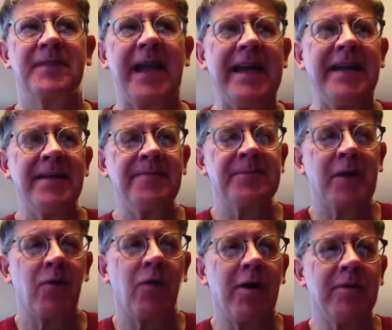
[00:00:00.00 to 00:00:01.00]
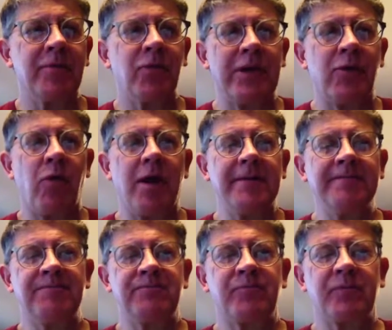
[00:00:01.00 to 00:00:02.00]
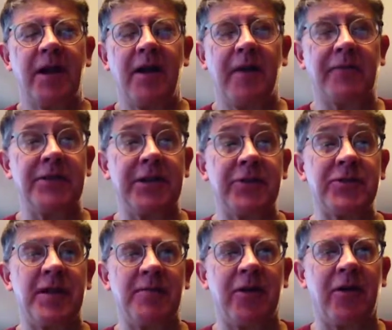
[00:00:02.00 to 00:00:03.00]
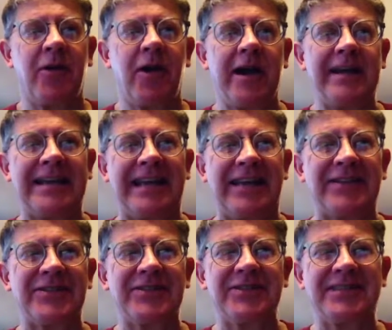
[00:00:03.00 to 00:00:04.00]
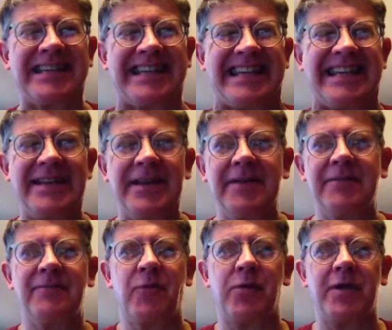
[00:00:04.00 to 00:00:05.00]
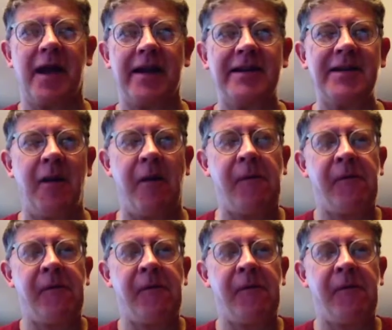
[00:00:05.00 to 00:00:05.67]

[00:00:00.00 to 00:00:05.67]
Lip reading: Hey, welcome to week one of Senior Seminar IDST 490.